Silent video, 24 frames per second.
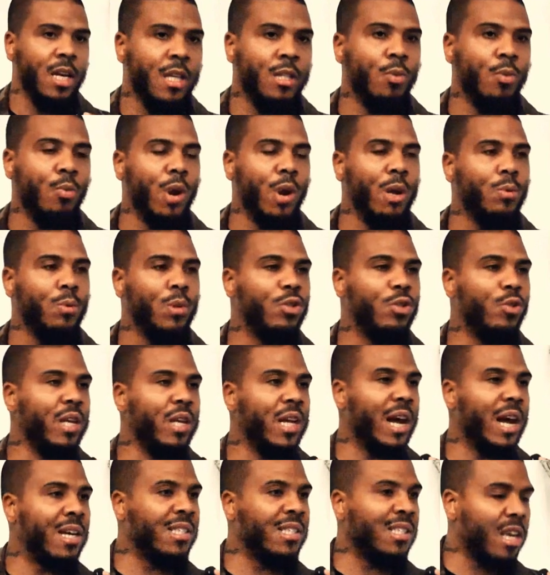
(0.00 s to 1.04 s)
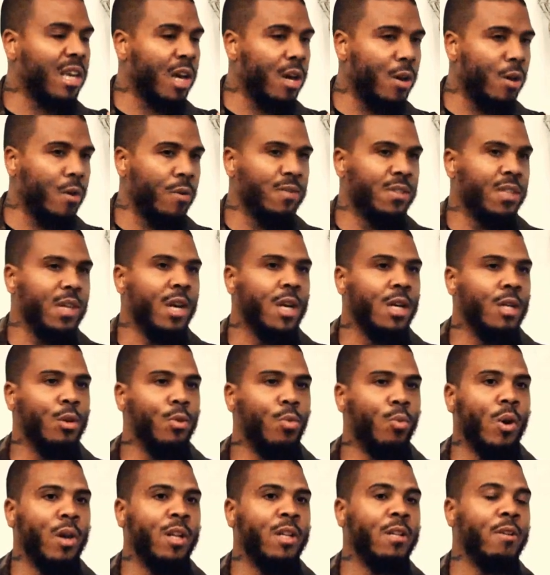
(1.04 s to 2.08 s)
the way we treat ourselves, the,
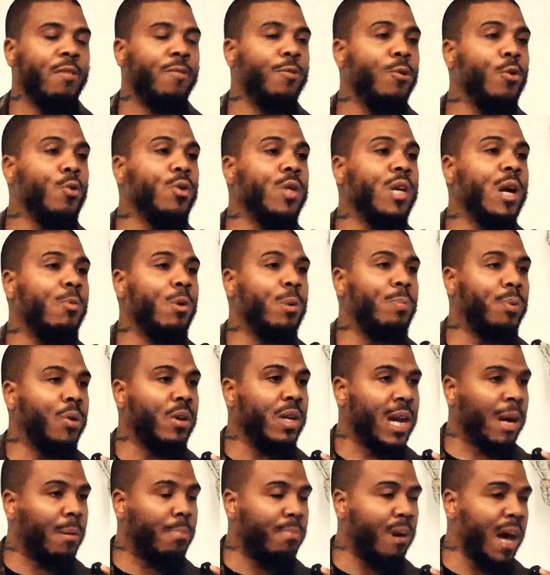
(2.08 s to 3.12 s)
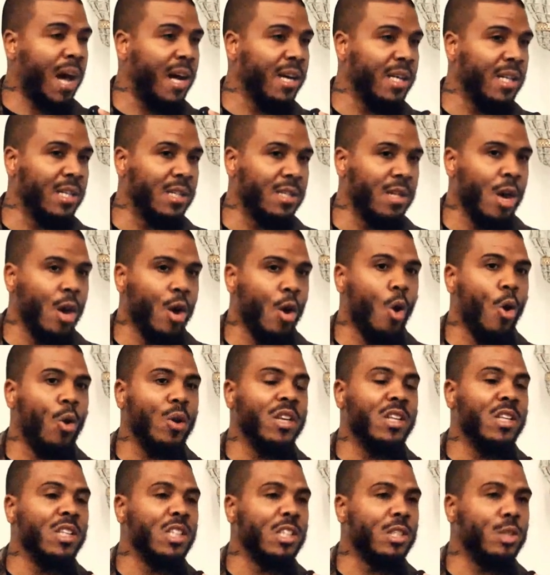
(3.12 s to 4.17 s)
what, the food that we put in our bodies, all
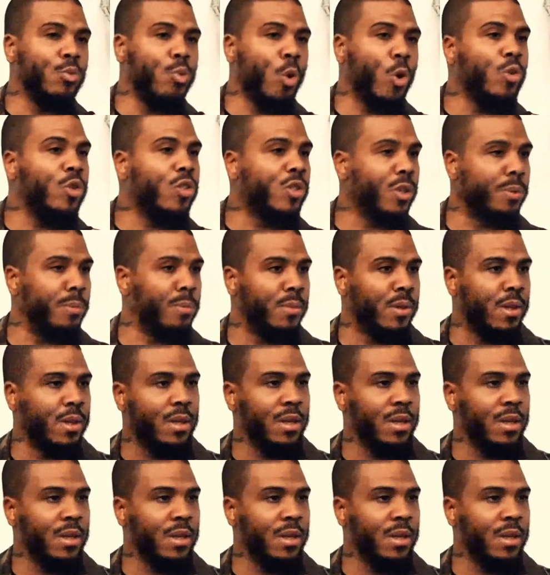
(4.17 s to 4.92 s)
of this is worship.